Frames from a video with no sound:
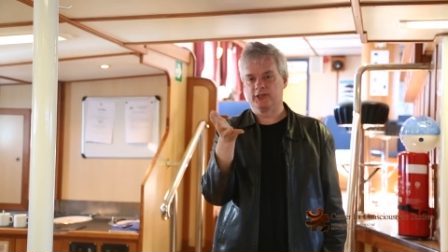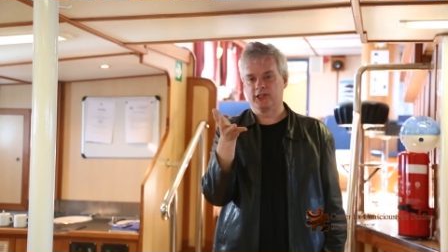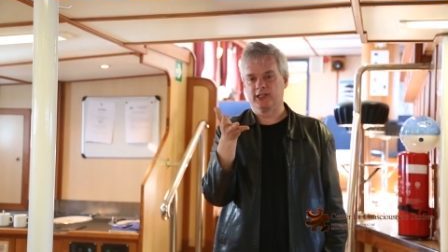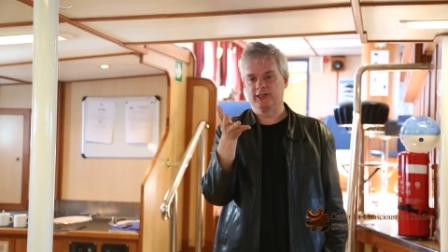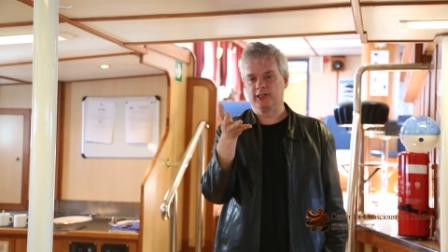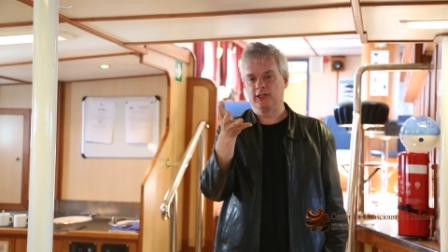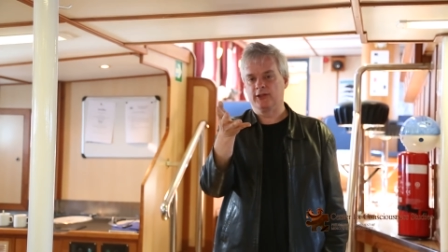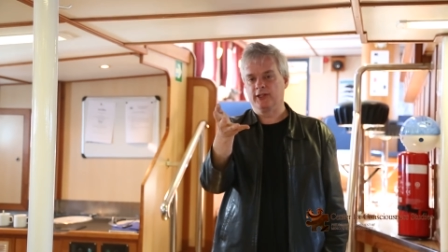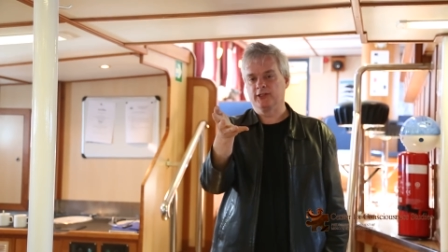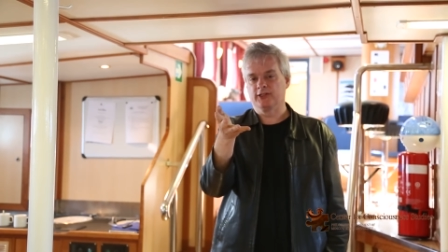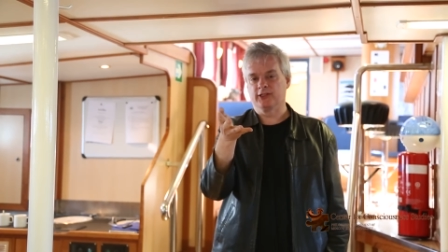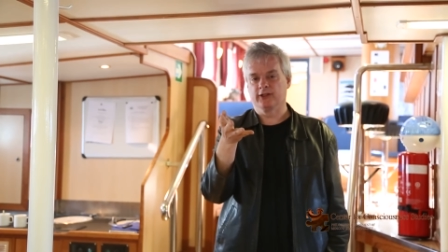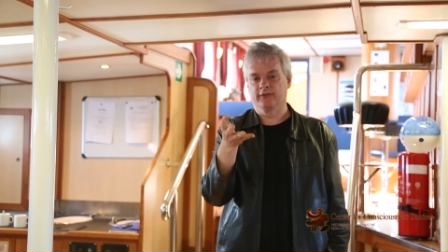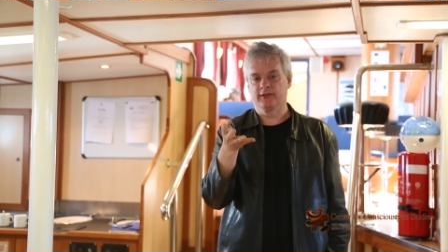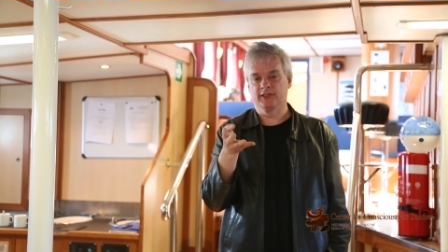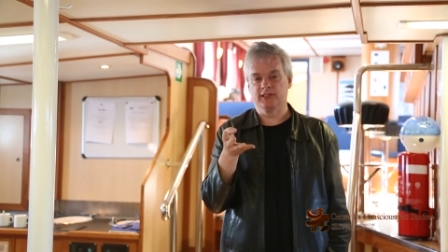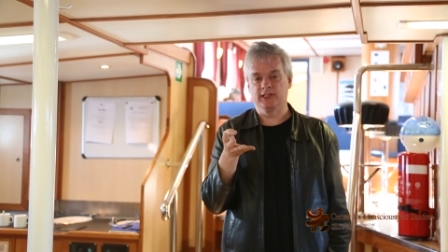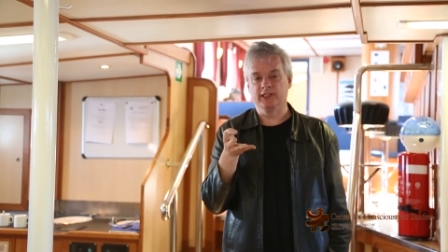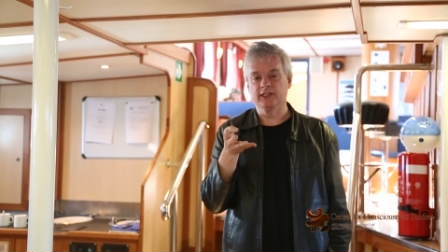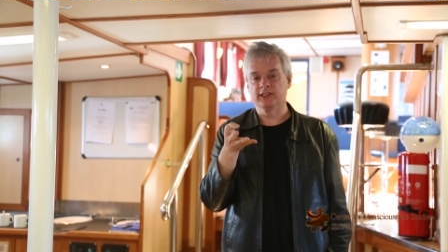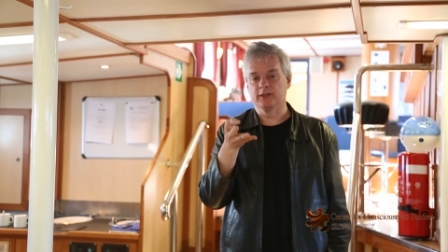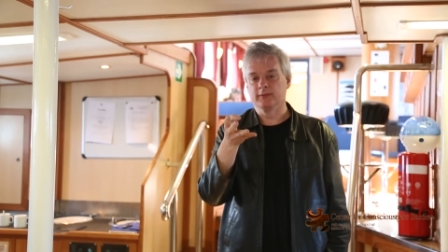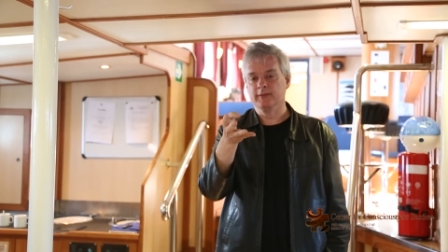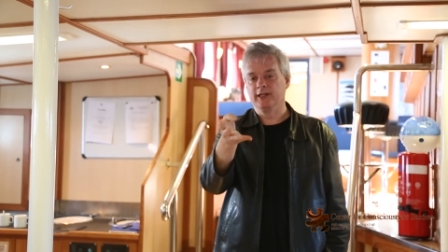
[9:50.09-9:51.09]
Jesse thinks of as
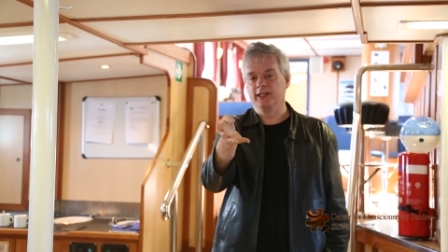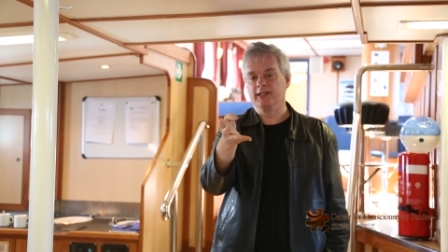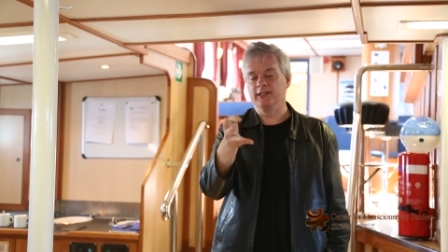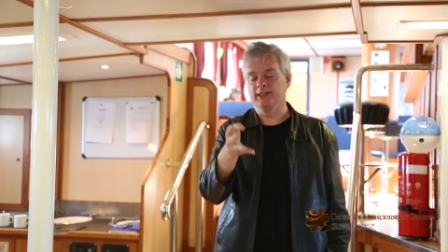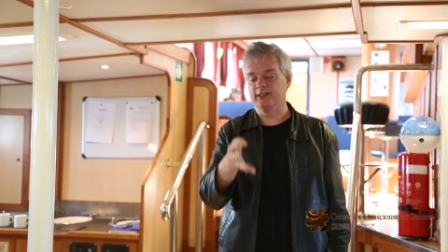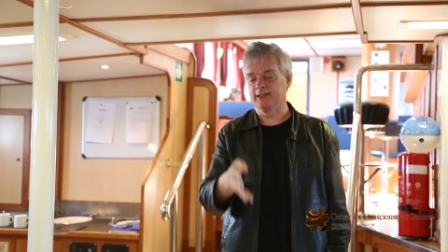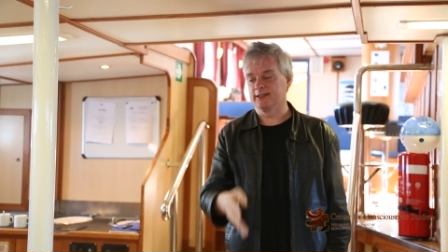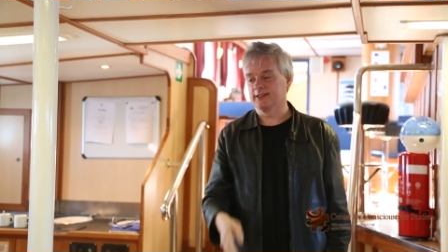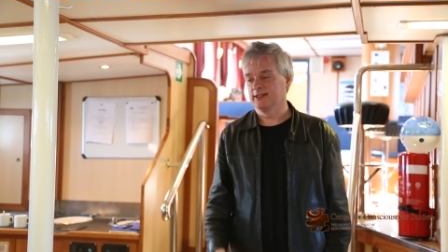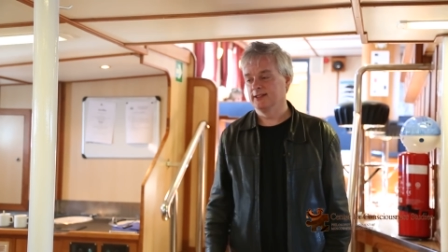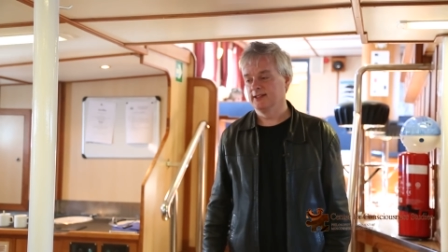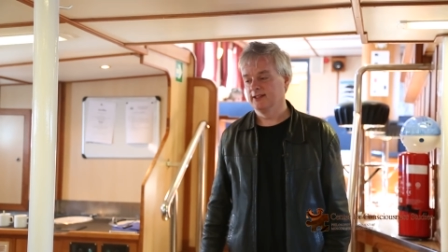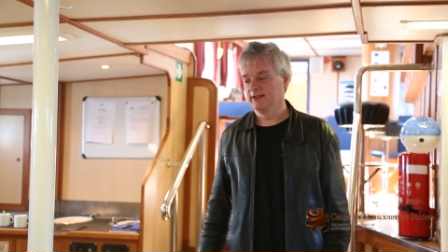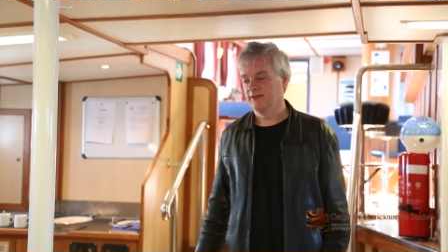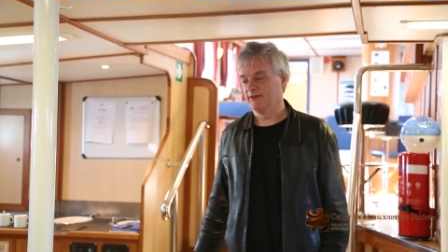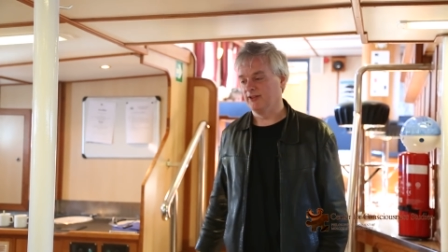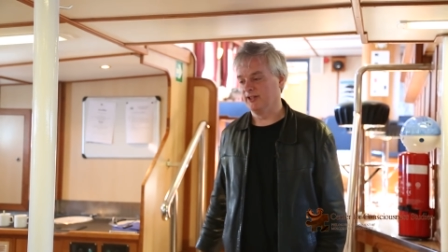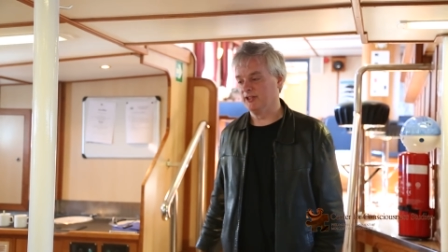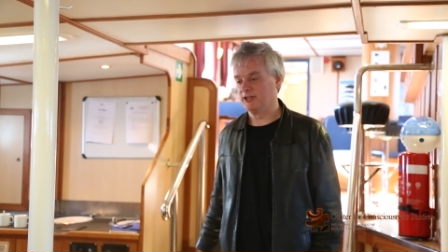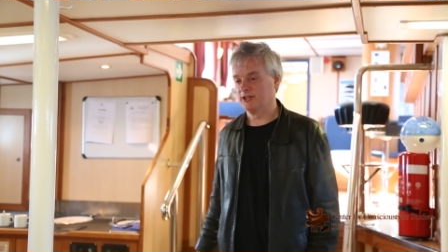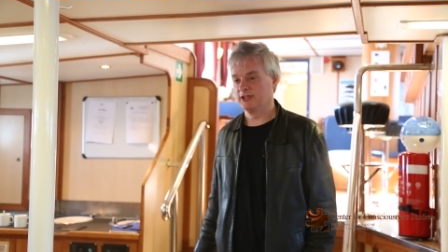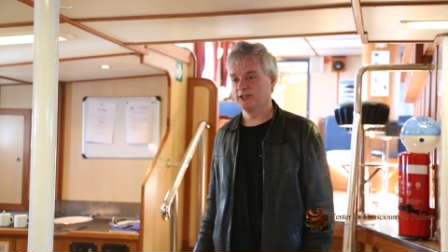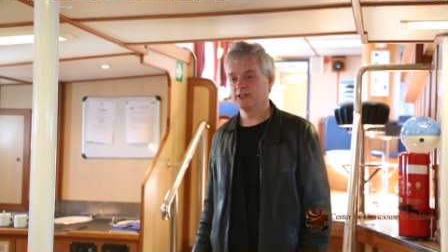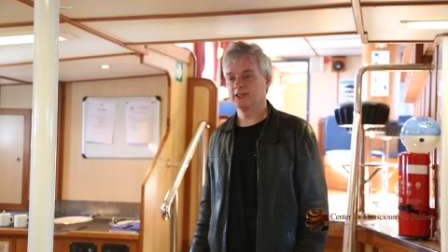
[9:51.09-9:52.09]
the intermediate
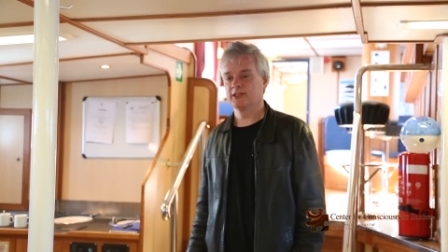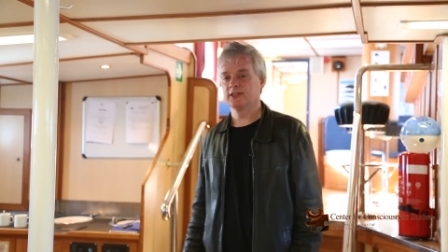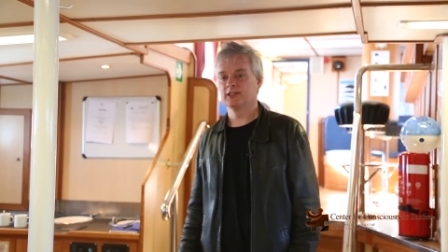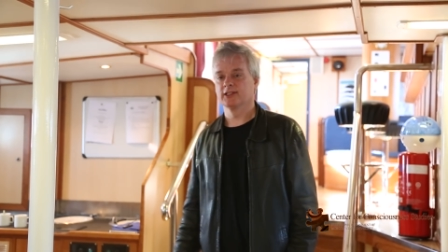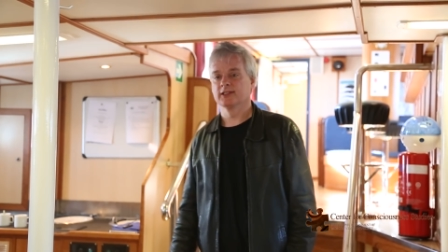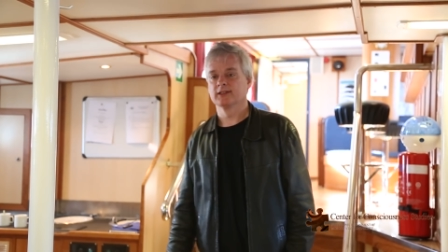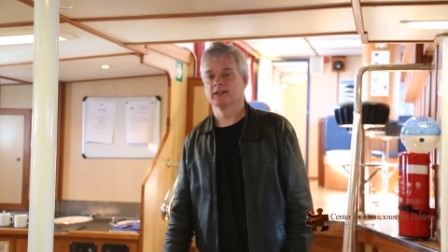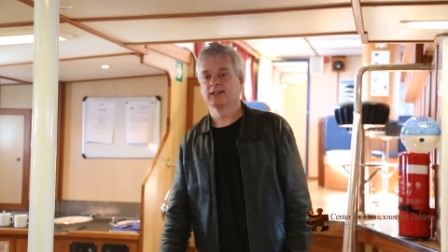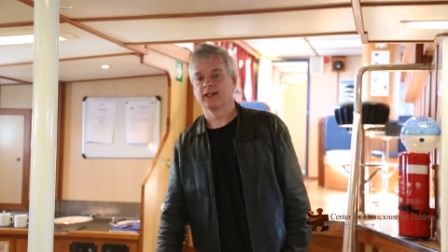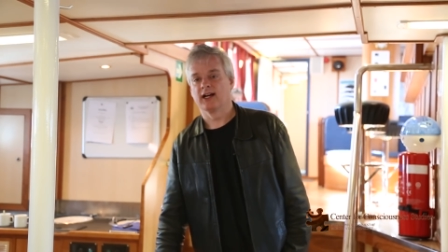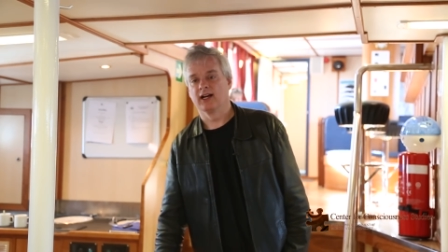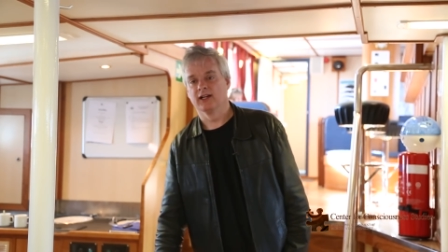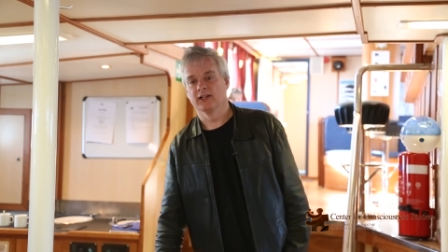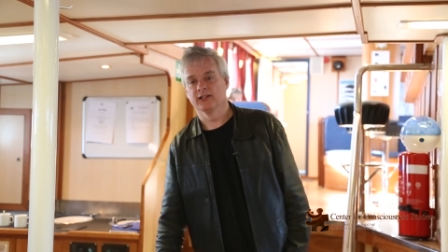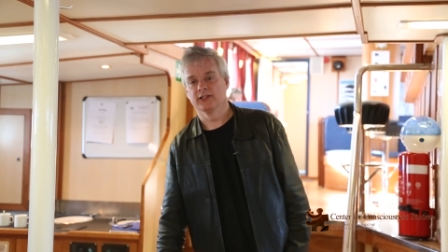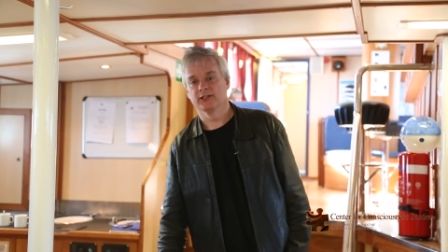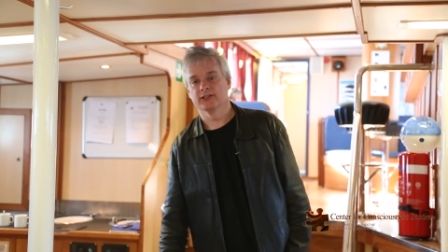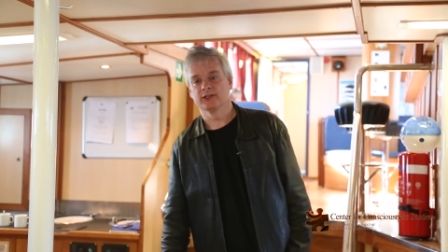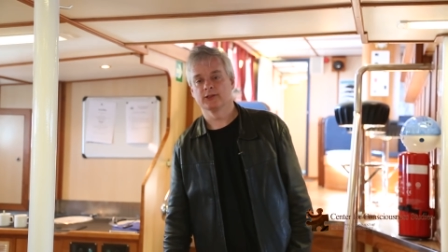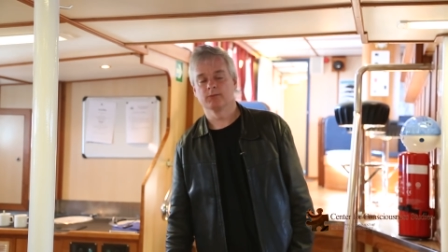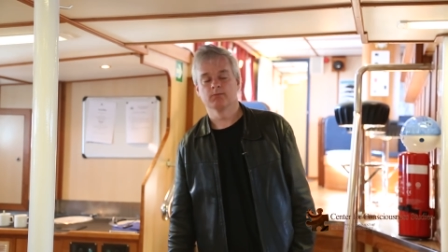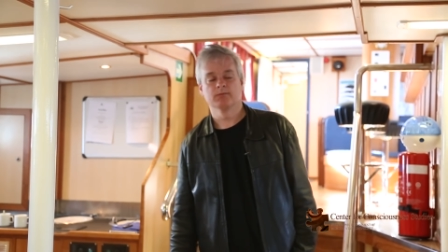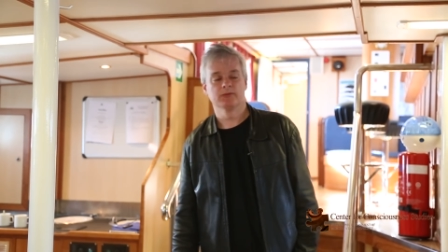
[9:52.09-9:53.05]
features, the colors,